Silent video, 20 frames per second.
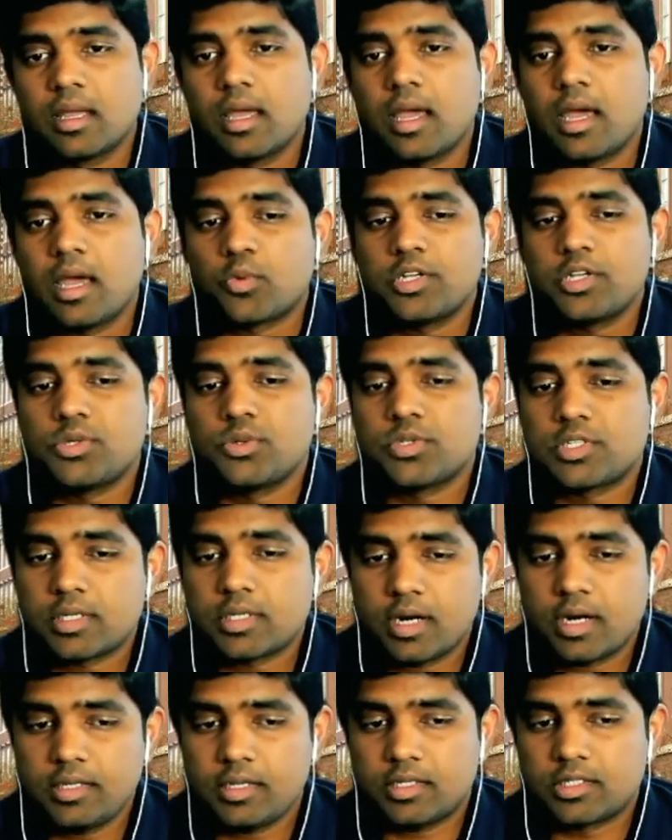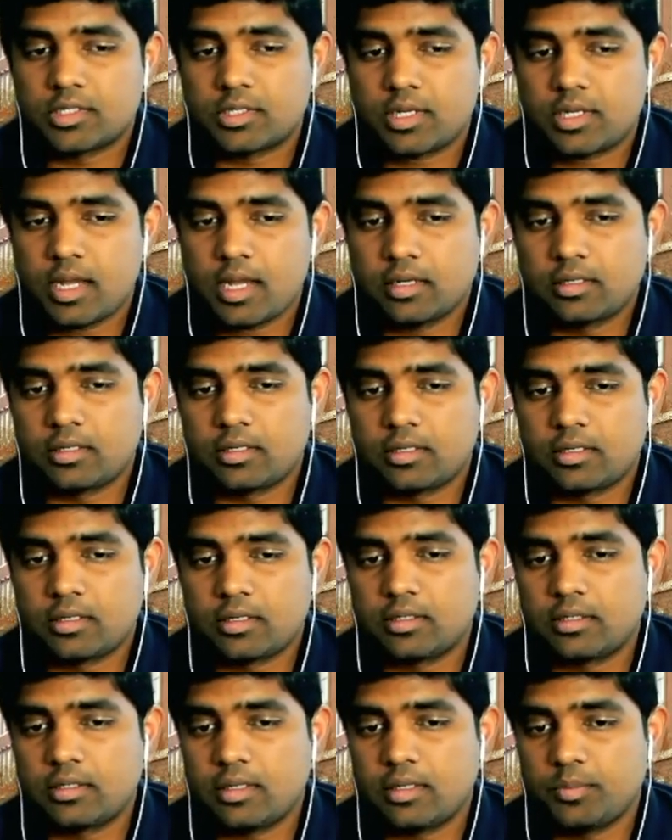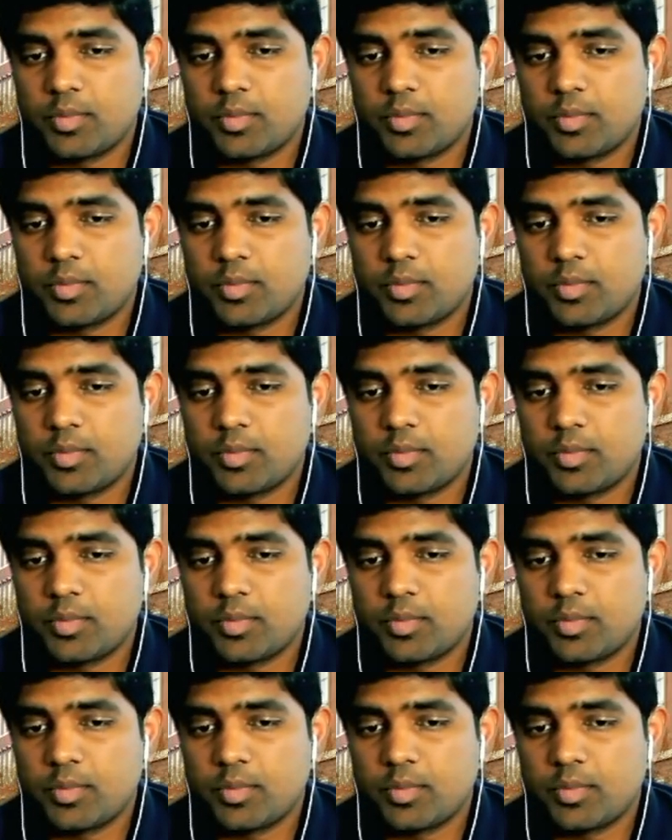And once you start the extractor,